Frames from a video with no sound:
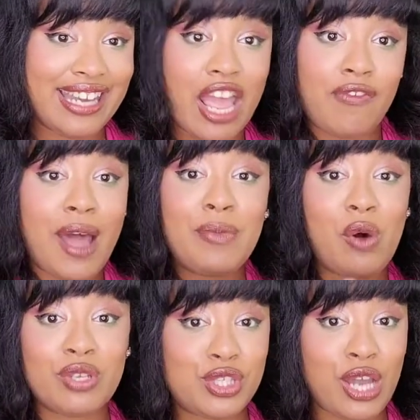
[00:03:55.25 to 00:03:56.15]
Now, if I'm
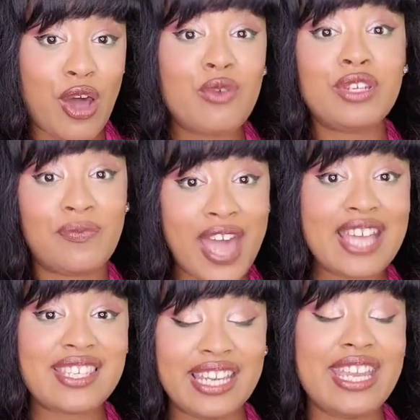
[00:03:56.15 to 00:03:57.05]
going slow in the
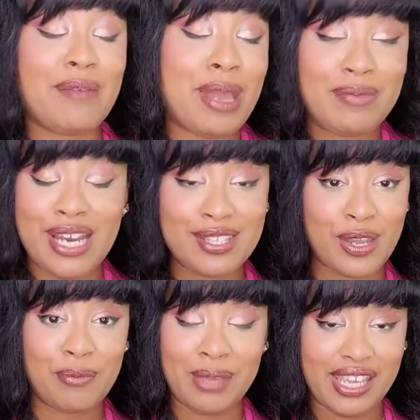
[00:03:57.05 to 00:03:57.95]
fast lane, yeah, baby,
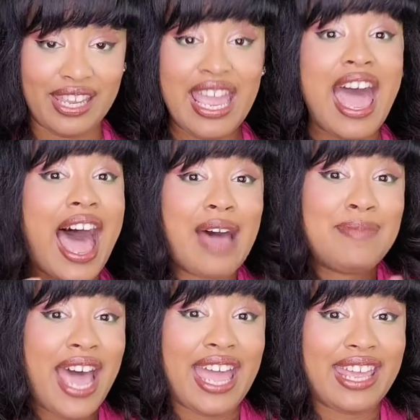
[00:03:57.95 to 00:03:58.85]
that's on me.
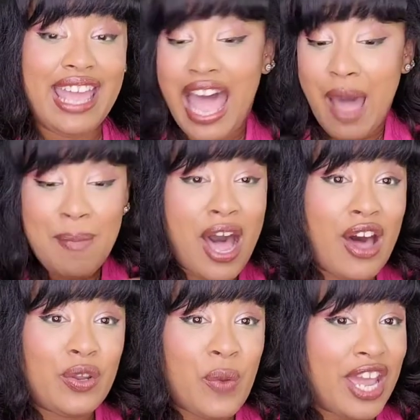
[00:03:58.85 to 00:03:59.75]
I'm not. I'm
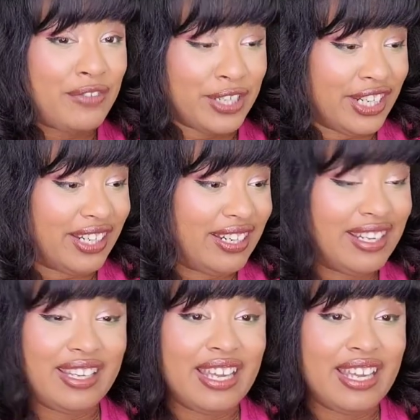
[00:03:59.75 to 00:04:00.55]
all the way over here.